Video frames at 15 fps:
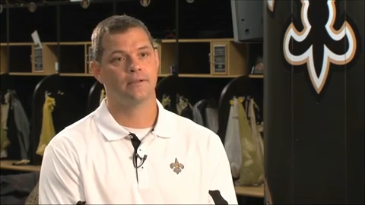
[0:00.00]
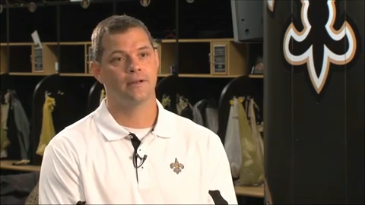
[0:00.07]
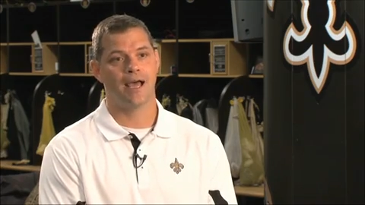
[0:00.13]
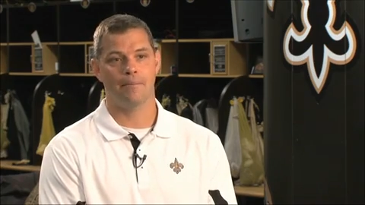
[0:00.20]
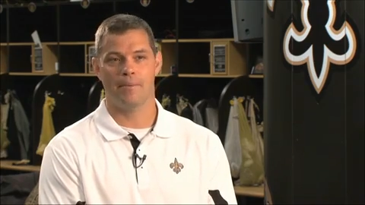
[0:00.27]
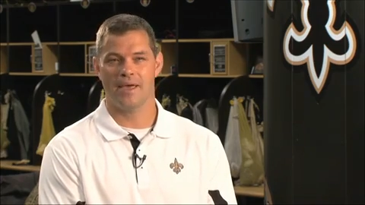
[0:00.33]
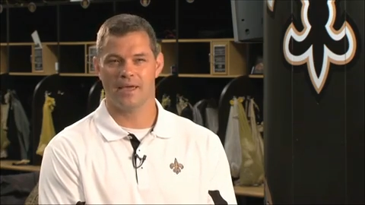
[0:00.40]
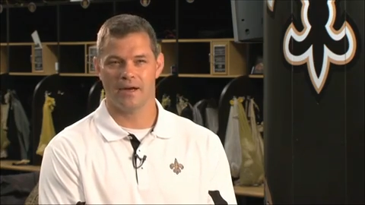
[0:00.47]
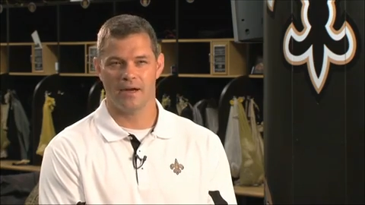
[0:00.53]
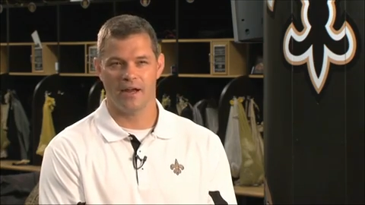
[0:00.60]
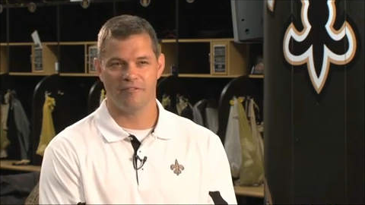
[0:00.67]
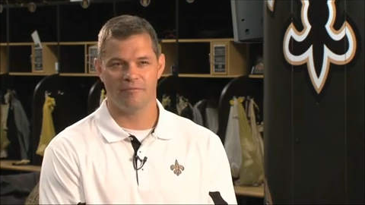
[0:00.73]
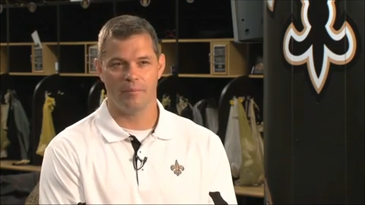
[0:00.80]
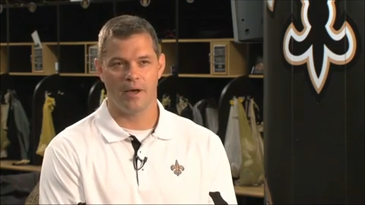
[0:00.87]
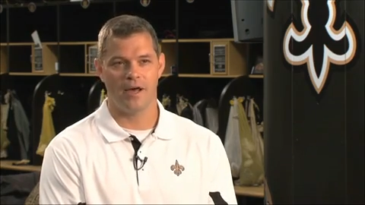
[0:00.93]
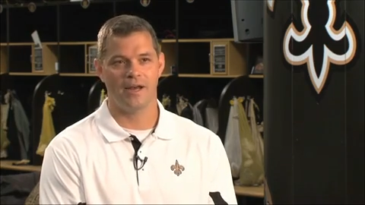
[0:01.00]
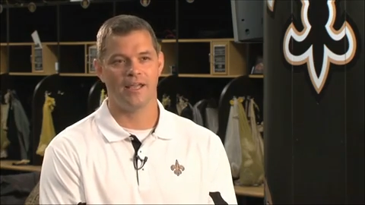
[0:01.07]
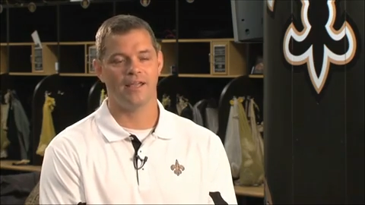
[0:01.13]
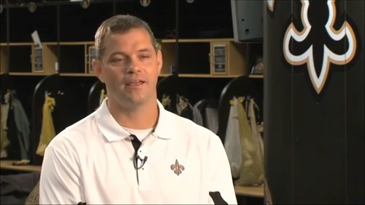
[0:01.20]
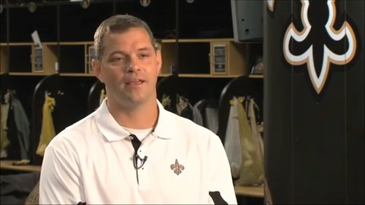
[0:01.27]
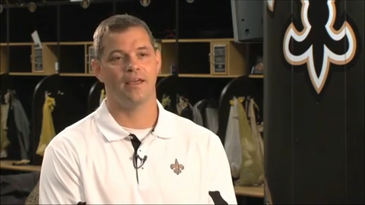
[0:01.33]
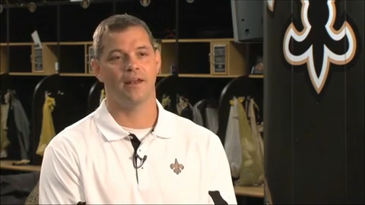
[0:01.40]
not making enough
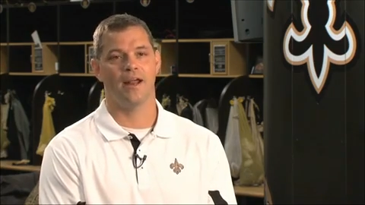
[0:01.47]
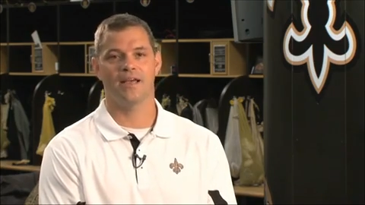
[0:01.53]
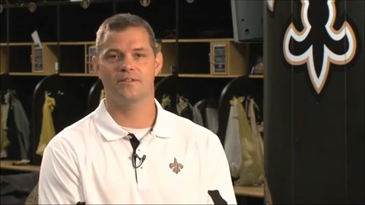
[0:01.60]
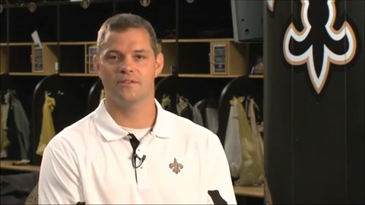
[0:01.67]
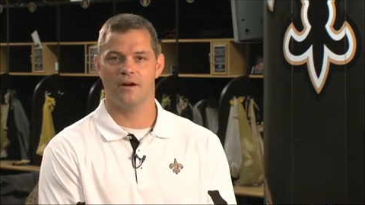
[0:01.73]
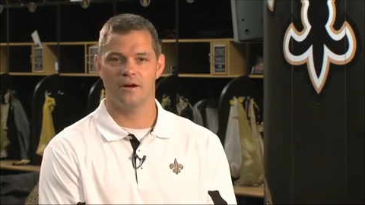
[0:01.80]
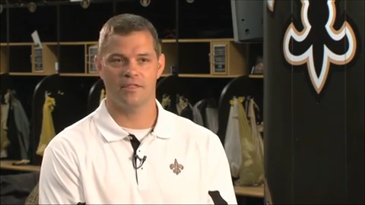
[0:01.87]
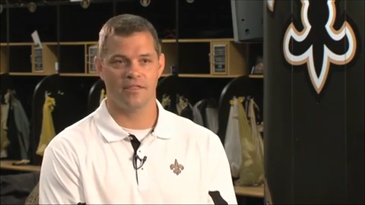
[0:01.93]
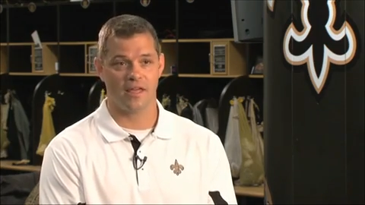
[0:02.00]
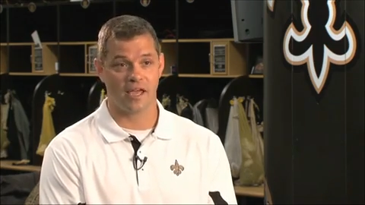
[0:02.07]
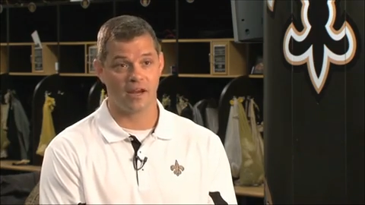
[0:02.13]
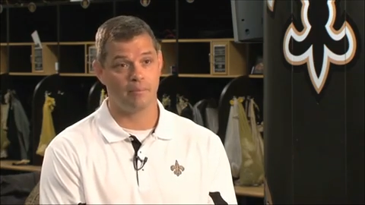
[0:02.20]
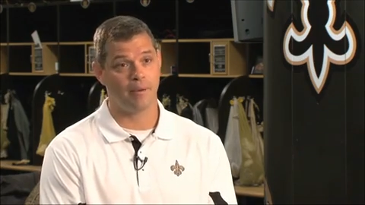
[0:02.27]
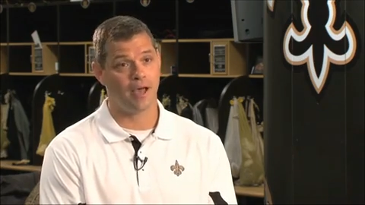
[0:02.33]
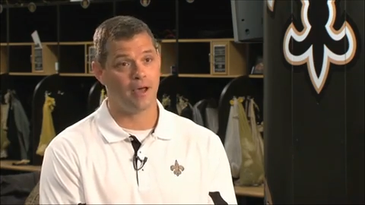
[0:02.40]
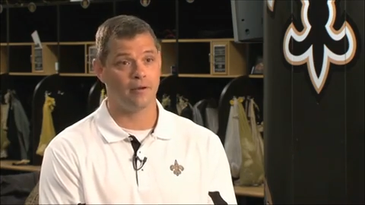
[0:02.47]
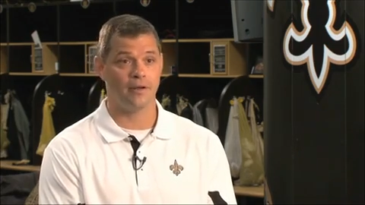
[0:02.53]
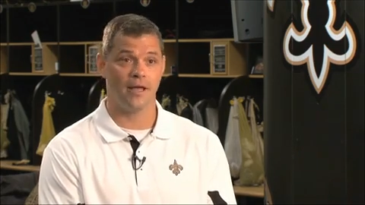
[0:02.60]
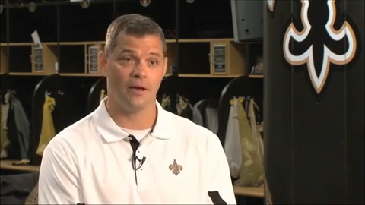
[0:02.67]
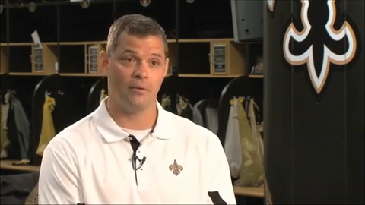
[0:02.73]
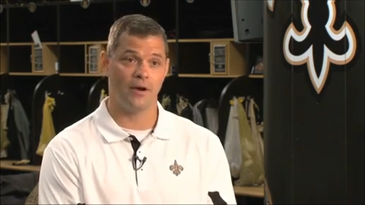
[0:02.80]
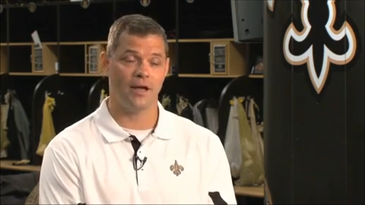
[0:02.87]
money, and I started thinking about,
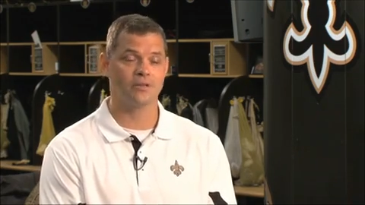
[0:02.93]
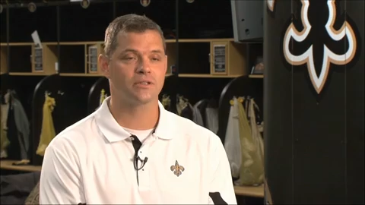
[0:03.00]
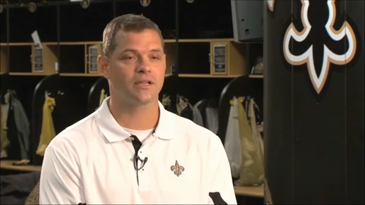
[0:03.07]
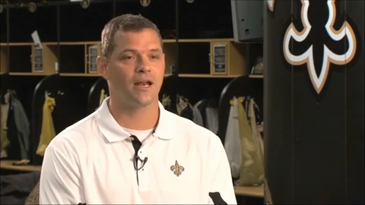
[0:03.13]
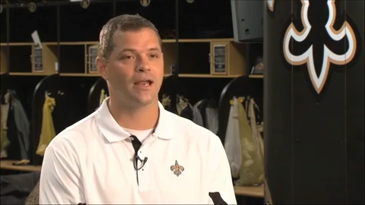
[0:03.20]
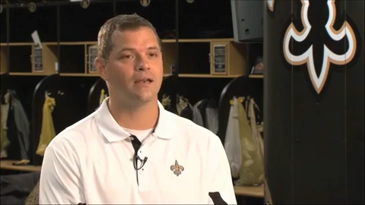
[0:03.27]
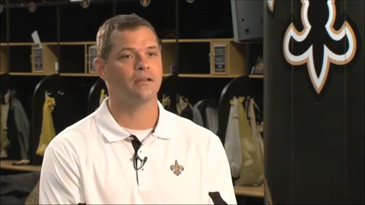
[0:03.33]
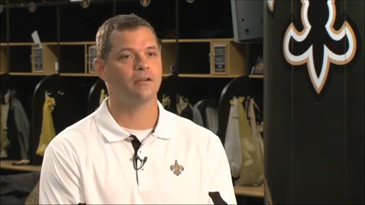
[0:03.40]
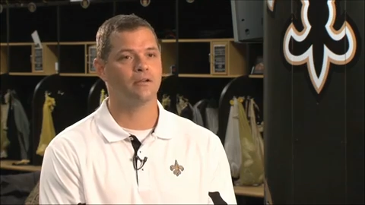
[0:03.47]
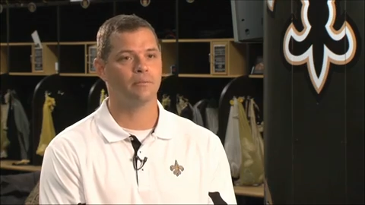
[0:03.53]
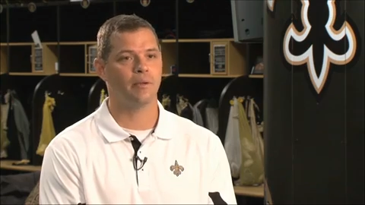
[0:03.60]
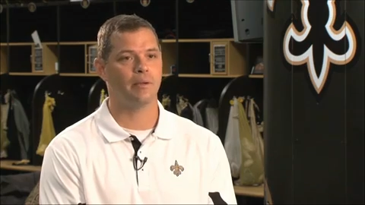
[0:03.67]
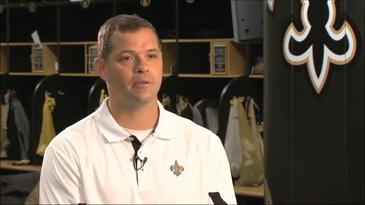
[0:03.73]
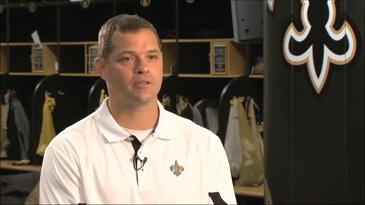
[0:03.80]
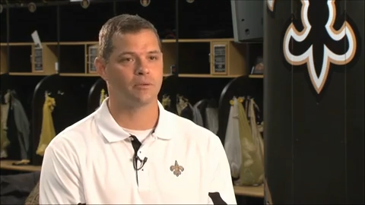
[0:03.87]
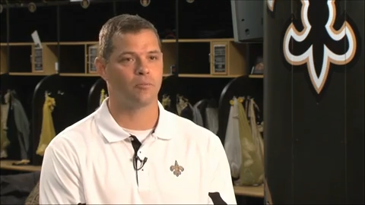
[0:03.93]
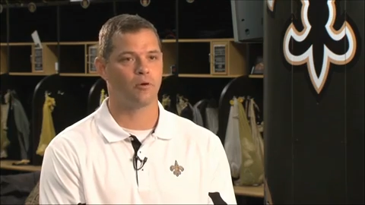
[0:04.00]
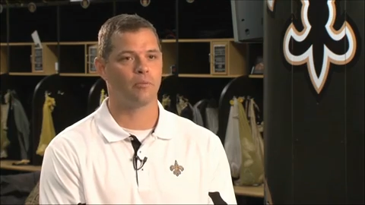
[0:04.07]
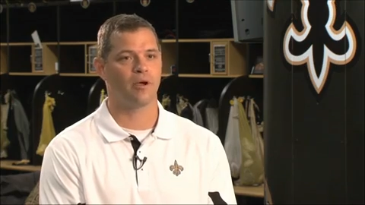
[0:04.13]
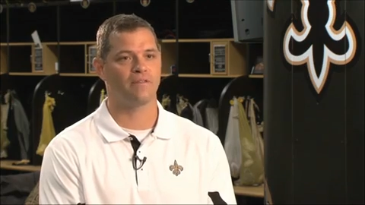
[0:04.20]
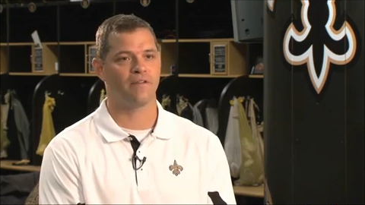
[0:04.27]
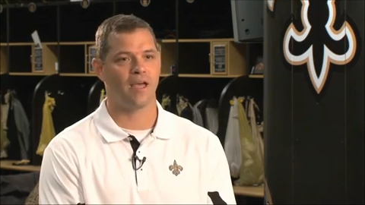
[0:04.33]
hey, what else can I do to maybe
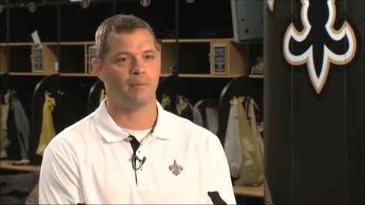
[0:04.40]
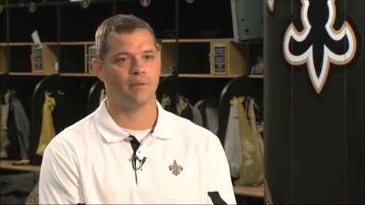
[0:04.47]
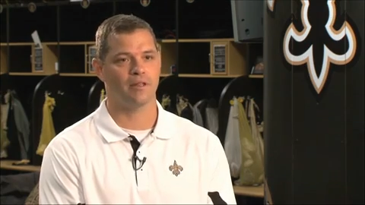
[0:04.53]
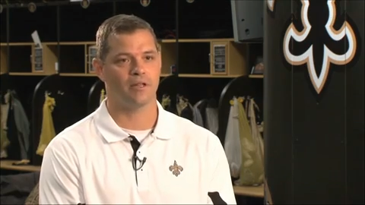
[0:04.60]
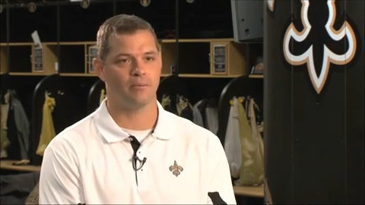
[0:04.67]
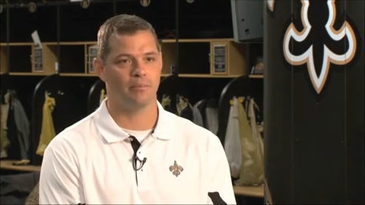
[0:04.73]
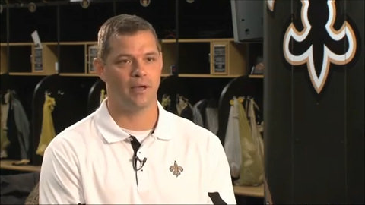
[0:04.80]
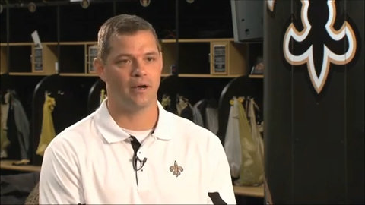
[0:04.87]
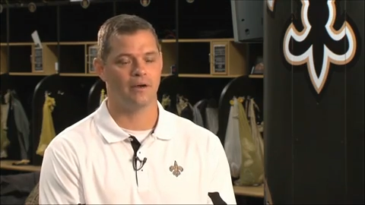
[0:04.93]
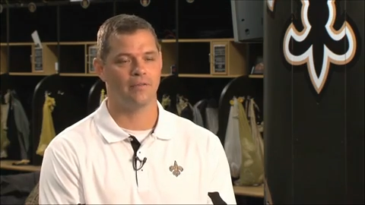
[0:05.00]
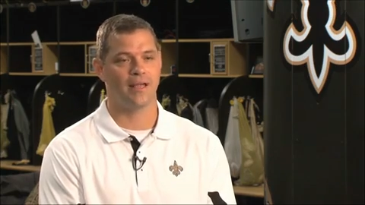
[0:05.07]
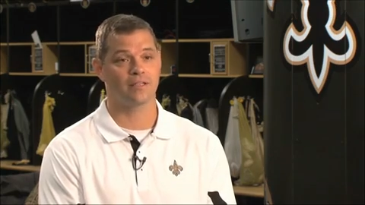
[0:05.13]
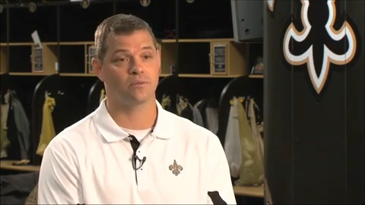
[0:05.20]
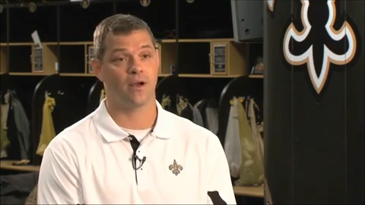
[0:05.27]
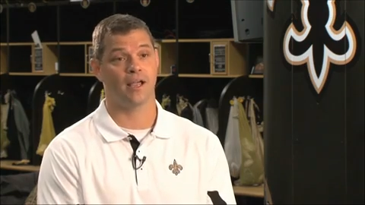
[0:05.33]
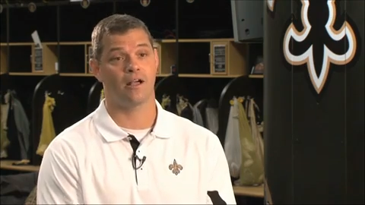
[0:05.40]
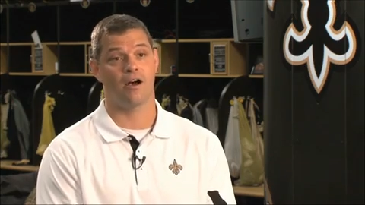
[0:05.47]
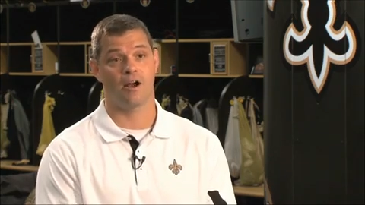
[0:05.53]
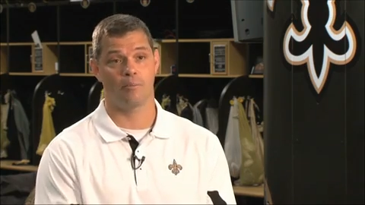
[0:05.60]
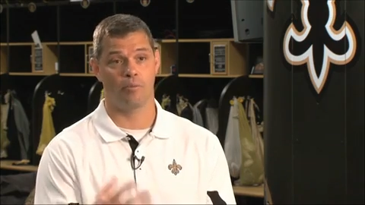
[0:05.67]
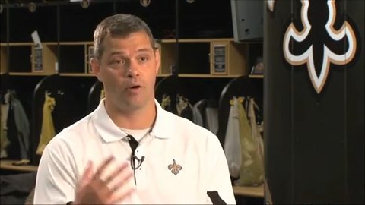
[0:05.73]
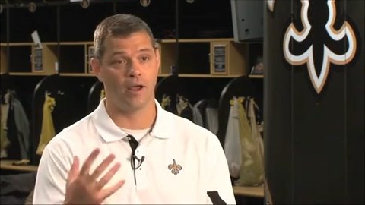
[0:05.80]
support my family a little better? And that's when I
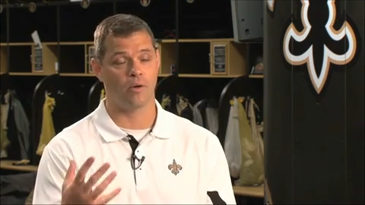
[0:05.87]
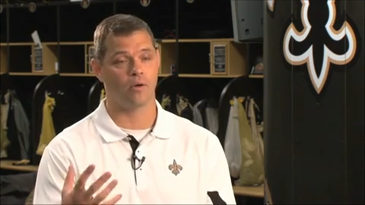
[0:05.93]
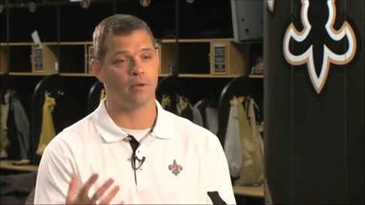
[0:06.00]
caught a break.